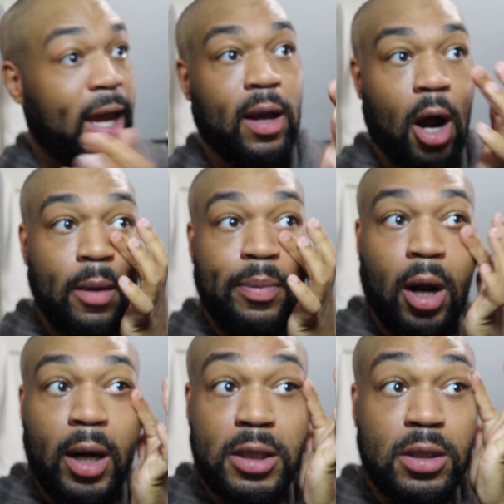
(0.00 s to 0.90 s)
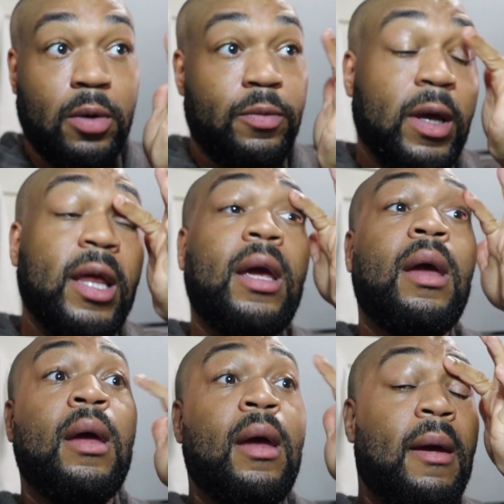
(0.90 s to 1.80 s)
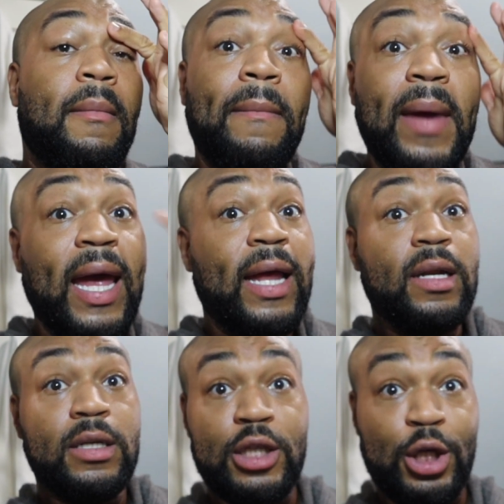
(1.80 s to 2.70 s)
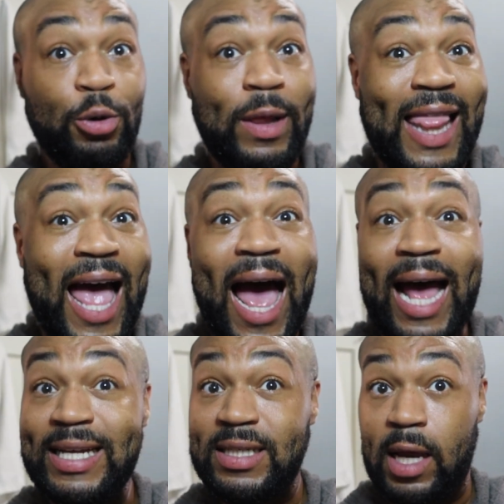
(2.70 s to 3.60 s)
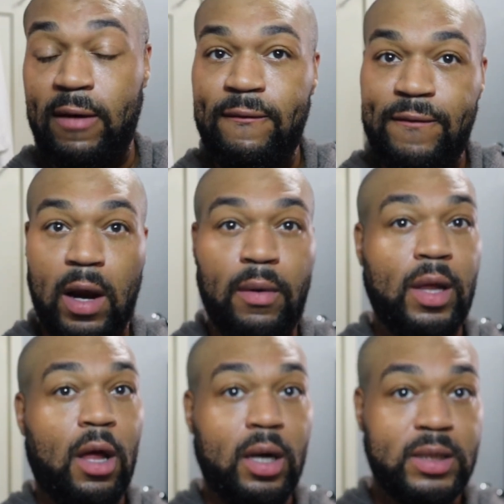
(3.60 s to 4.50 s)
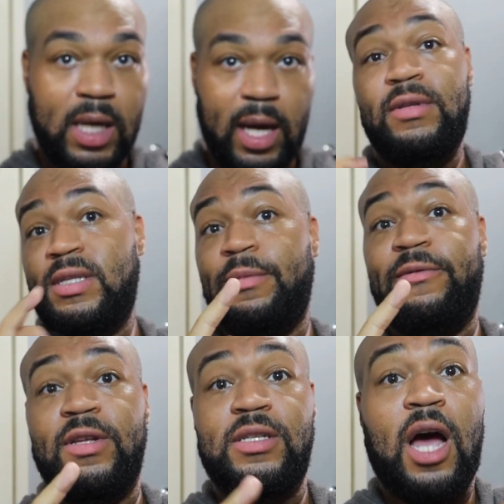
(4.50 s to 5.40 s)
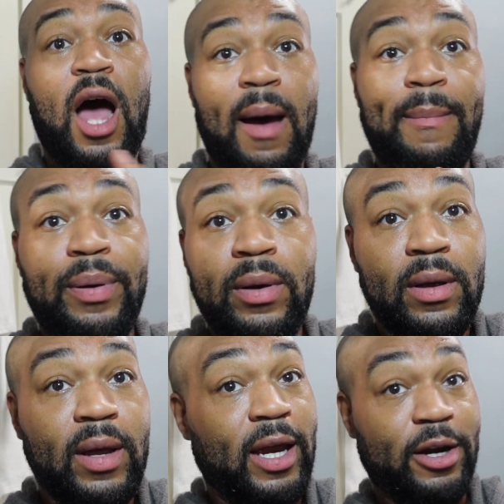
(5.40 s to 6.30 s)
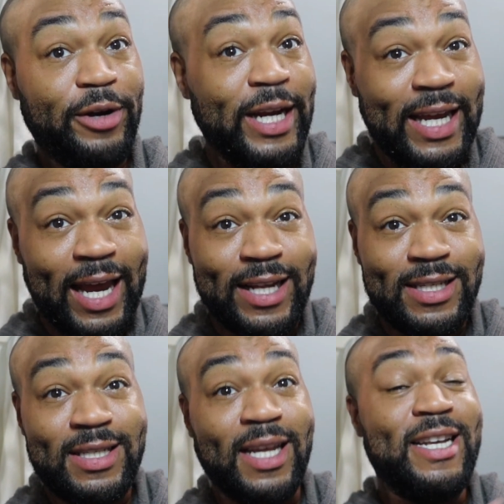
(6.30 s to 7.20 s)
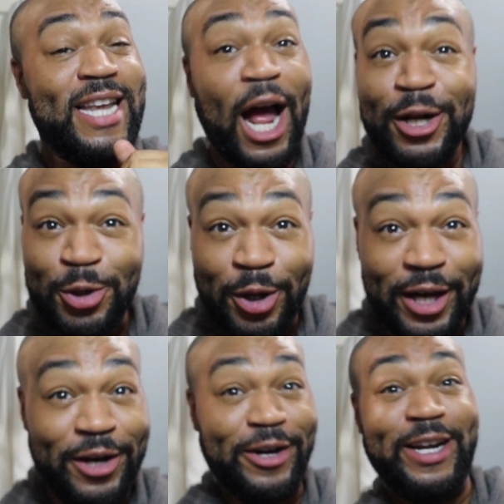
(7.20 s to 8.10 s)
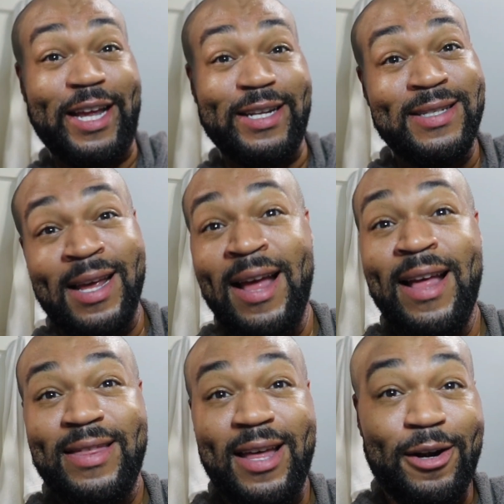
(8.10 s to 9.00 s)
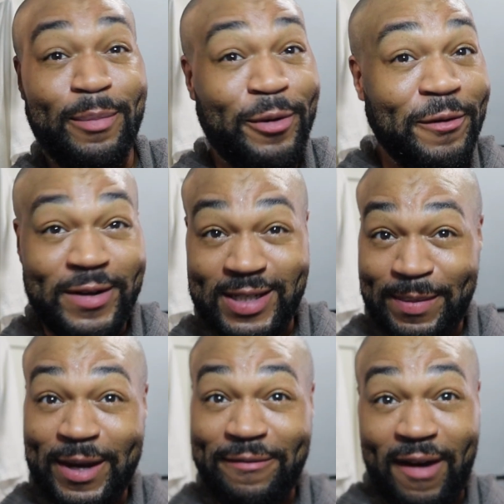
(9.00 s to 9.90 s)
Like, our products are really made to last a very long time. Some of the top ingredients, natural ingredients that are proven to be